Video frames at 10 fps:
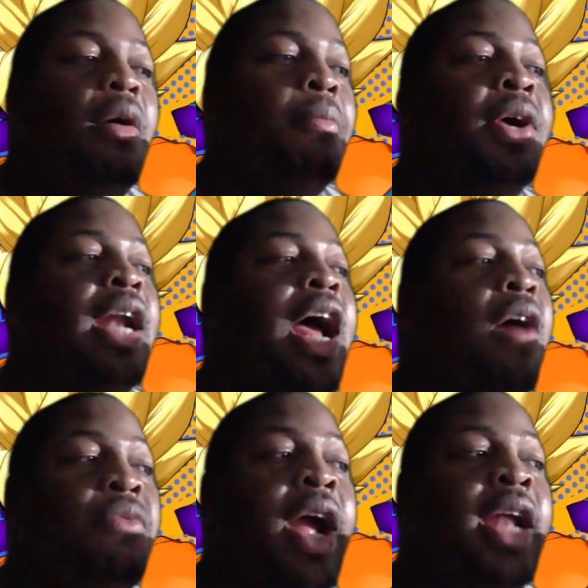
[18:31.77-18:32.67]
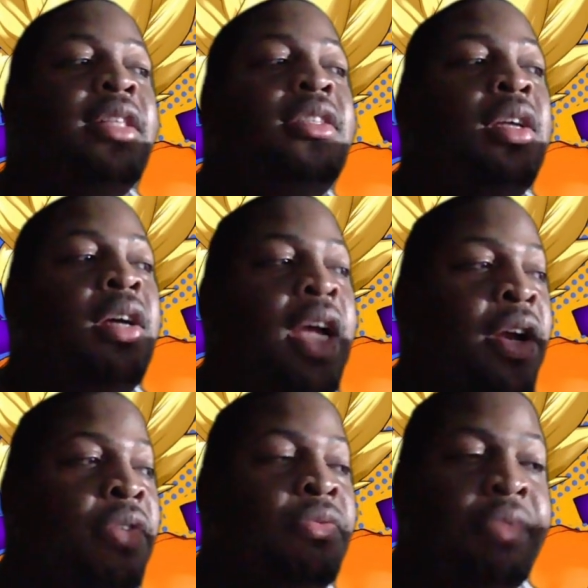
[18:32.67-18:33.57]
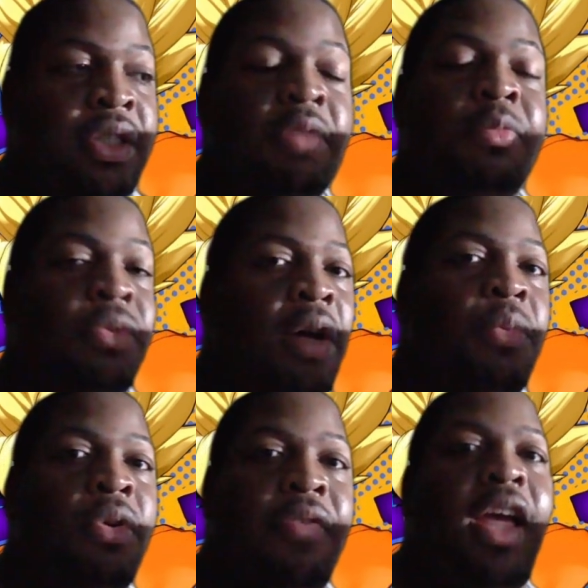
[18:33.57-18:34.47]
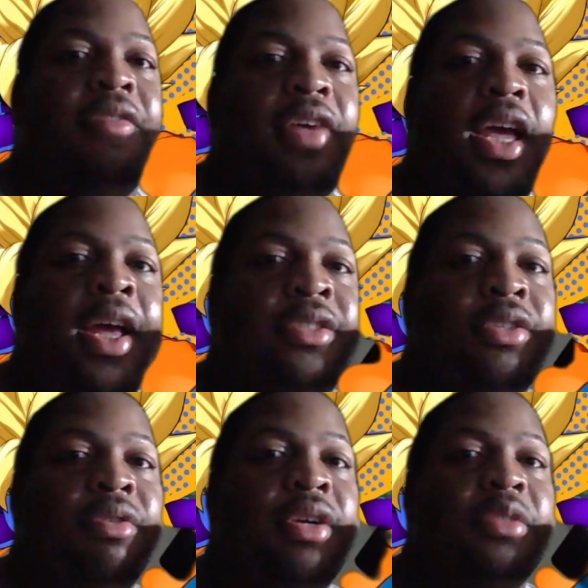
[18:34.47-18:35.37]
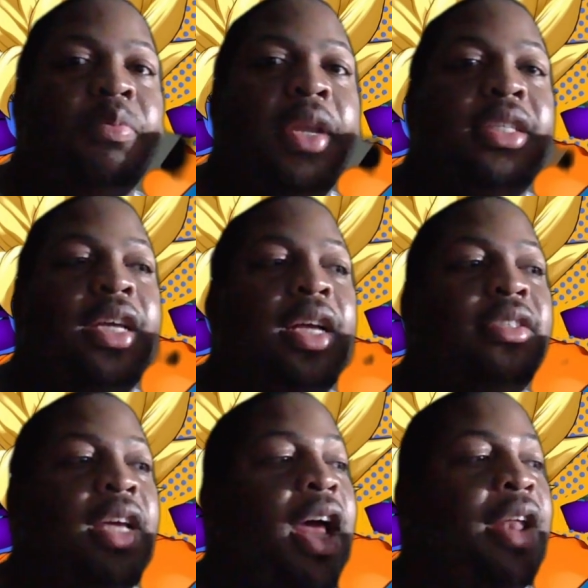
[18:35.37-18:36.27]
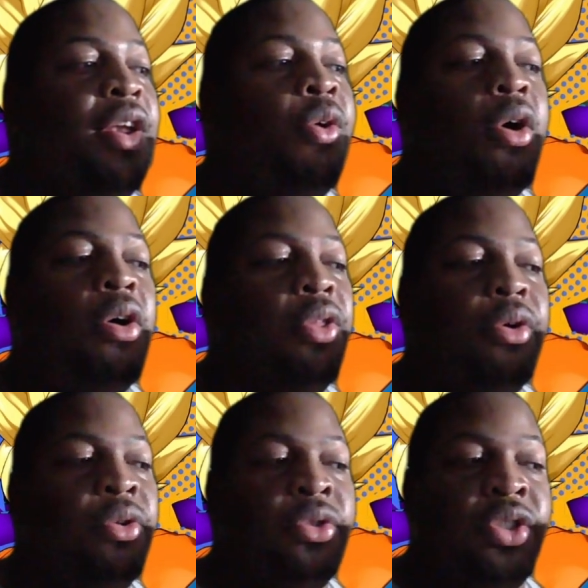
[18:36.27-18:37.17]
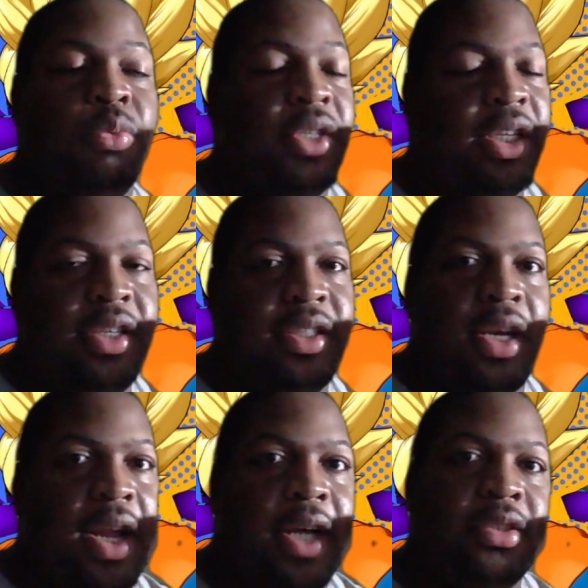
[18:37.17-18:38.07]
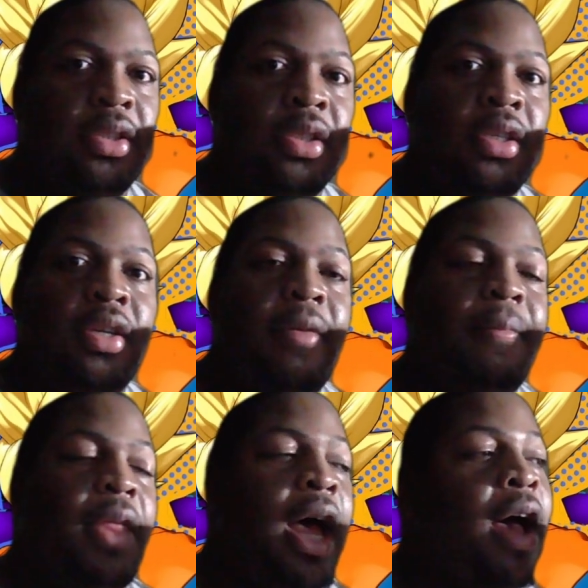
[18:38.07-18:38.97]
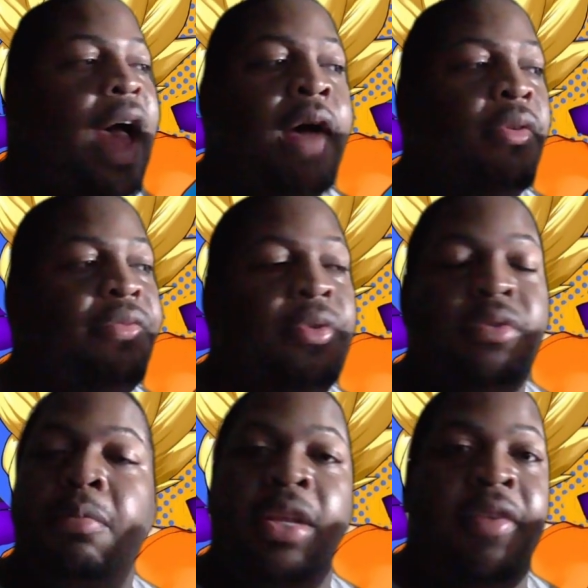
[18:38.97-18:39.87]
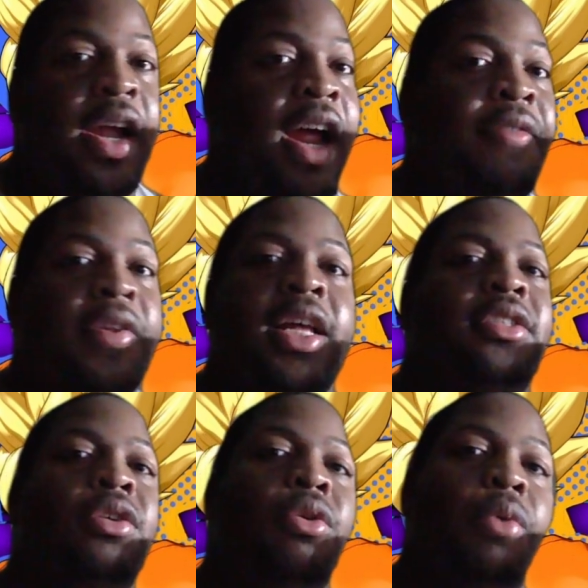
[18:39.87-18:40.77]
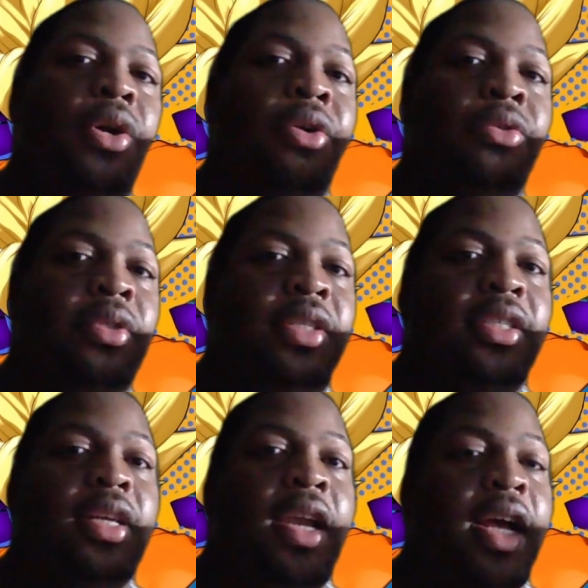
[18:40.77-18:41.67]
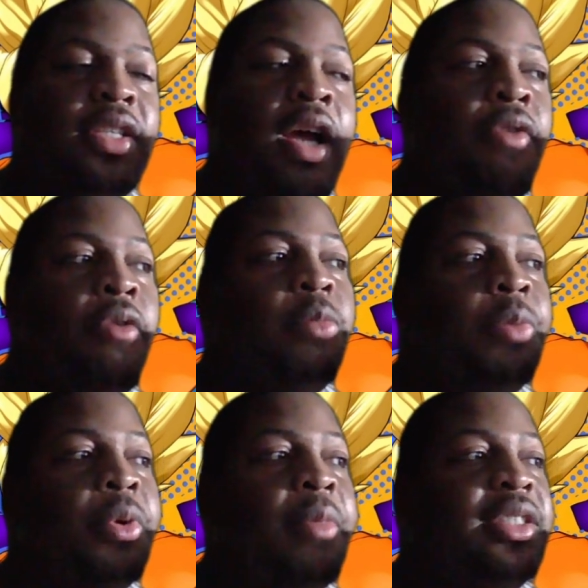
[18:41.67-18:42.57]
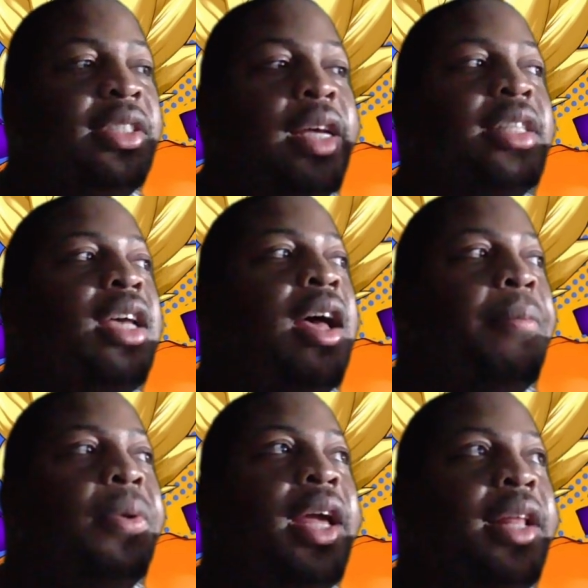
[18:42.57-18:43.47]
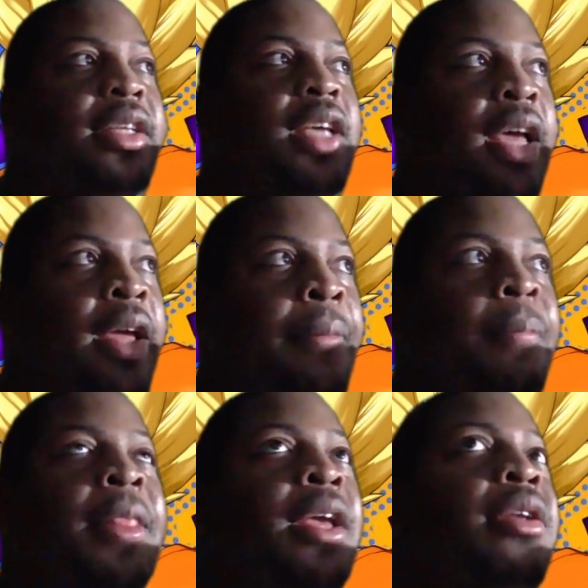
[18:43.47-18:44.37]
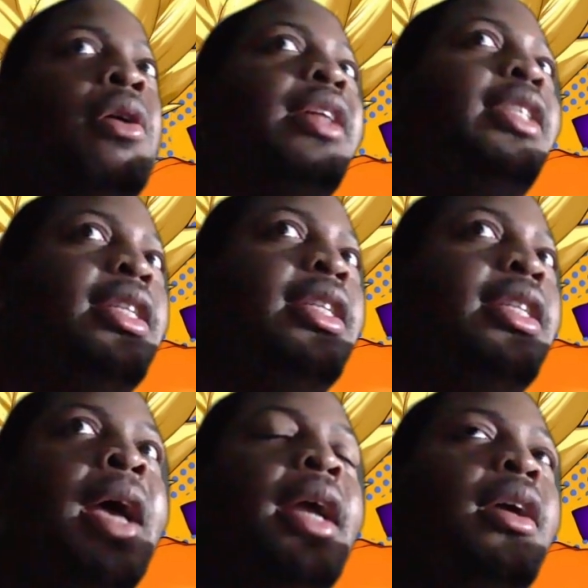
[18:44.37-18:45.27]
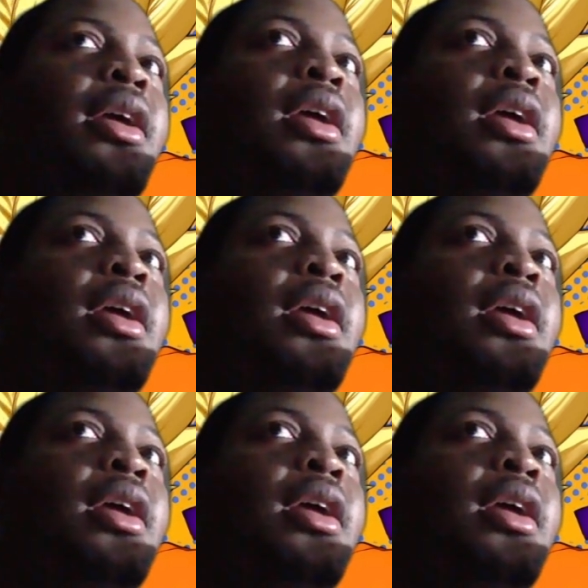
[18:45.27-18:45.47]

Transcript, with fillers: But I ran into an unreasonable number of A F Ks during this playtest, and I know all of those just wasn't disconnects. I, I refuse to believe that every last single one of those was disconnects. I, I remember my second time playing this game. No, I take that back.